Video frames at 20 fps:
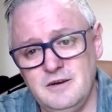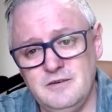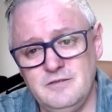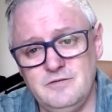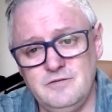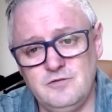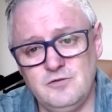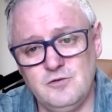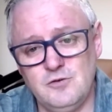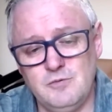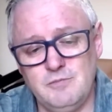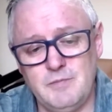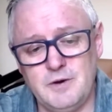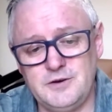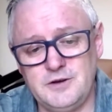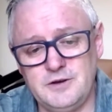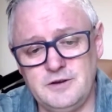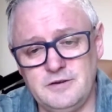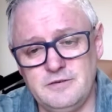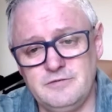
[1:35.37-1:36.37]
from
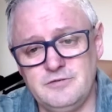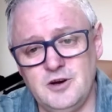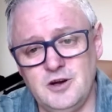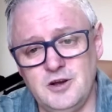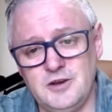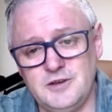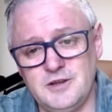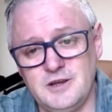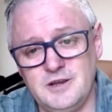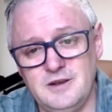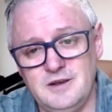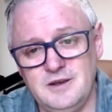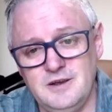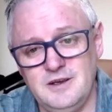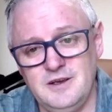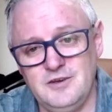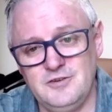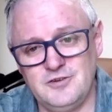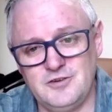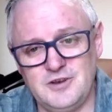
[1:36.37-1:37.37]
Monday to Friday.
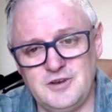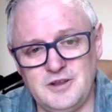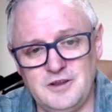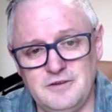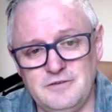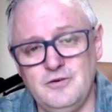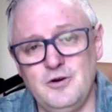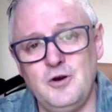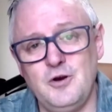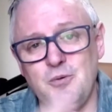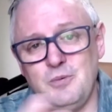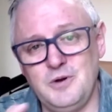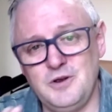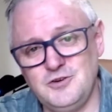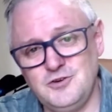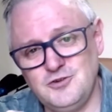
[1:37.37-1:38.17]
So that the following week,